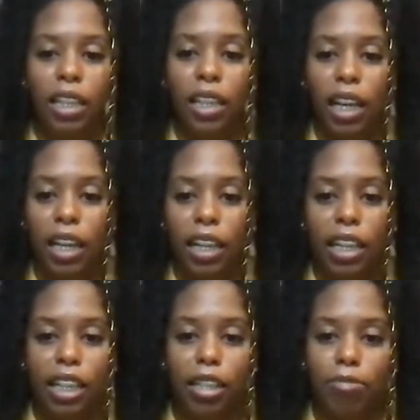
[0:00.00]

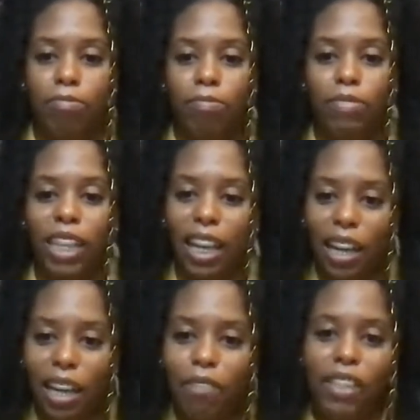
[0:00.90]

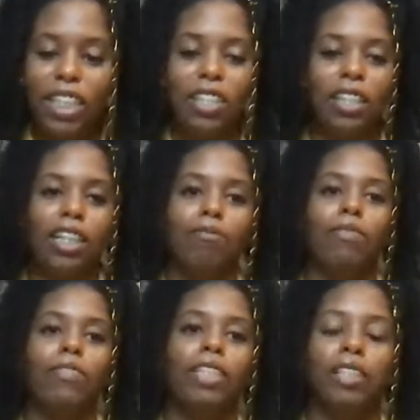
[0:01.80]
Yeah, vids are coming,
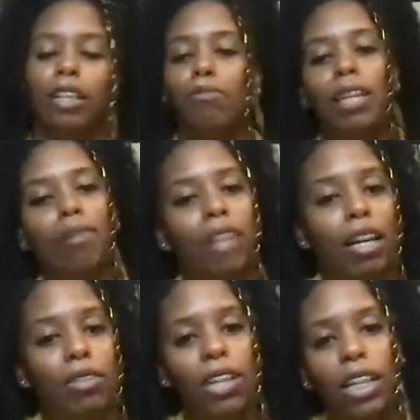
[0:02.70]
but I'm not
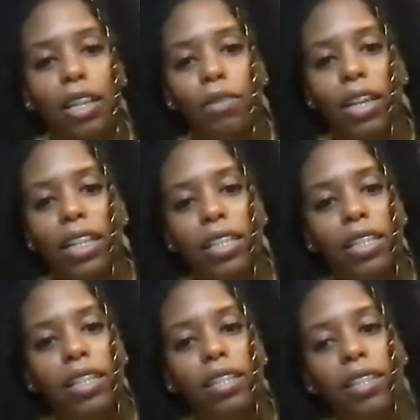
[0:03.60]
going anywhere
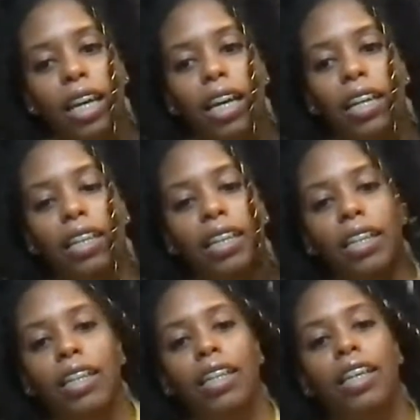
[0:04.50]
until like
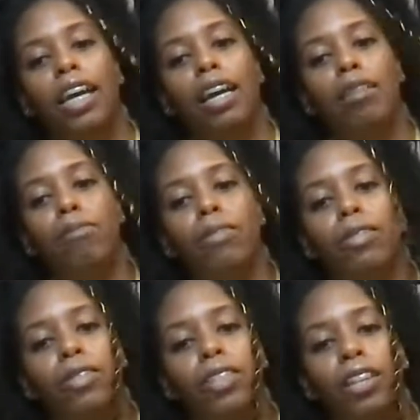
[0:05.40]

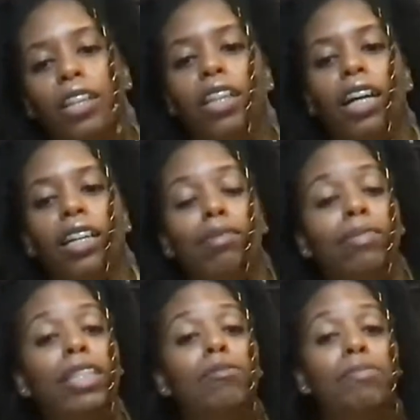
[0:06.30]
April, so they're not
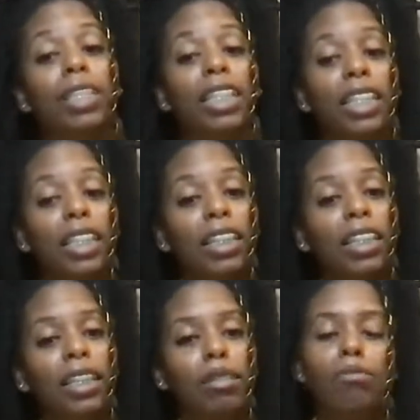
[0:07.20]
coming
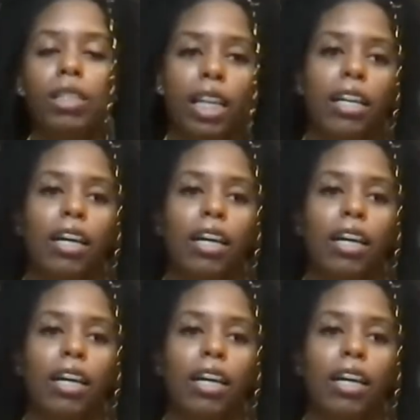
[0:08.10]
immediately, but they are